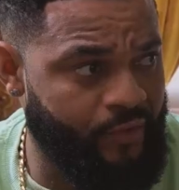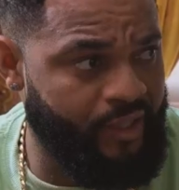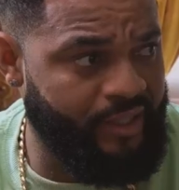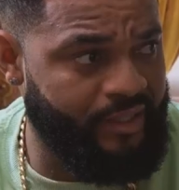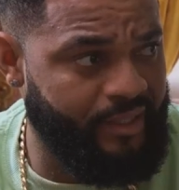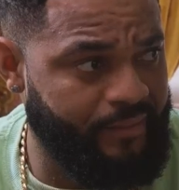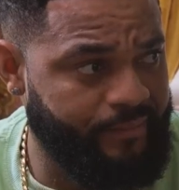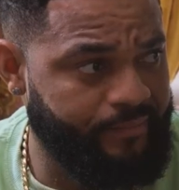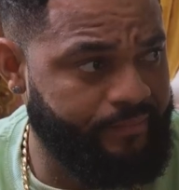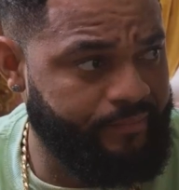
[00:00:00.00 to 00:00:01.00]
void
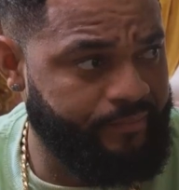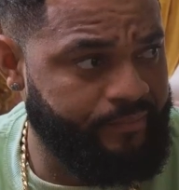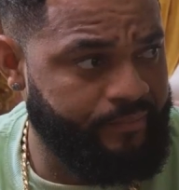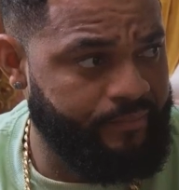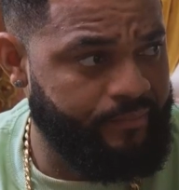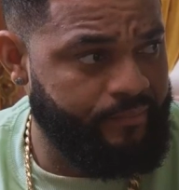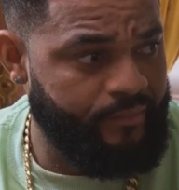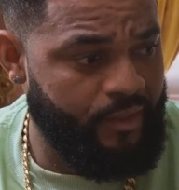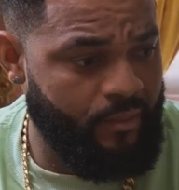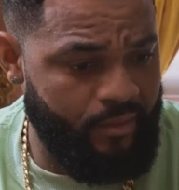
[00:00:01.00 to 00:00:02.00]

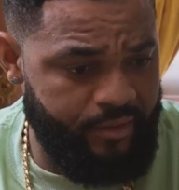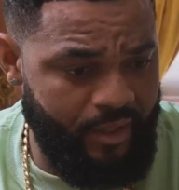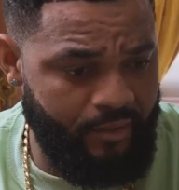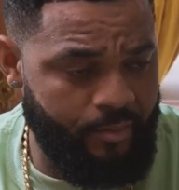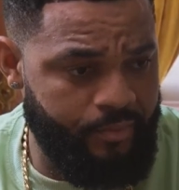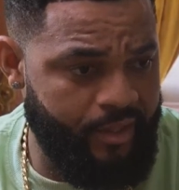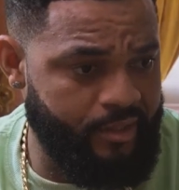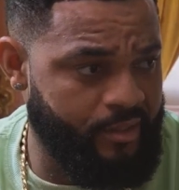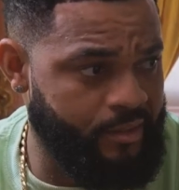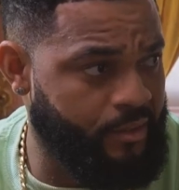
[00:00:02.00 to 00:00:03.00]
without the
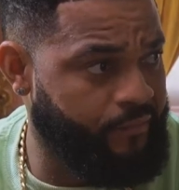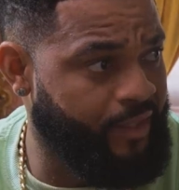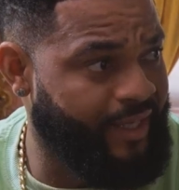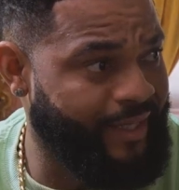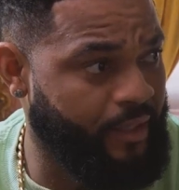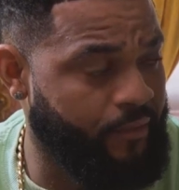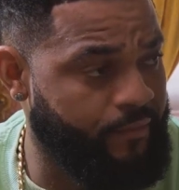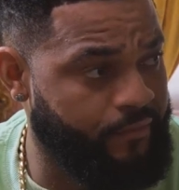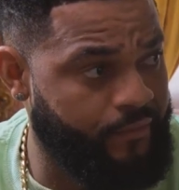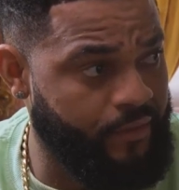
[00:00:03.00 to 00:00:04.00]
presence of the king
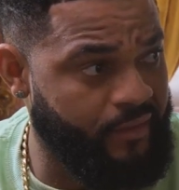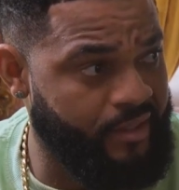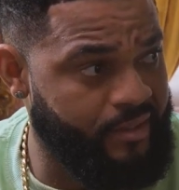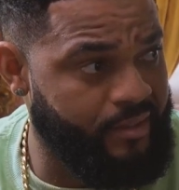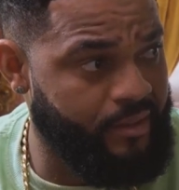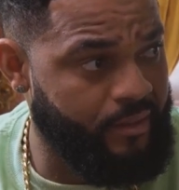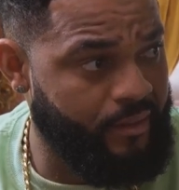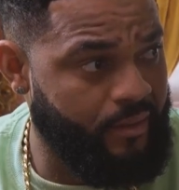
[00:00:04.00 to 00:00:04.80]
of the forest.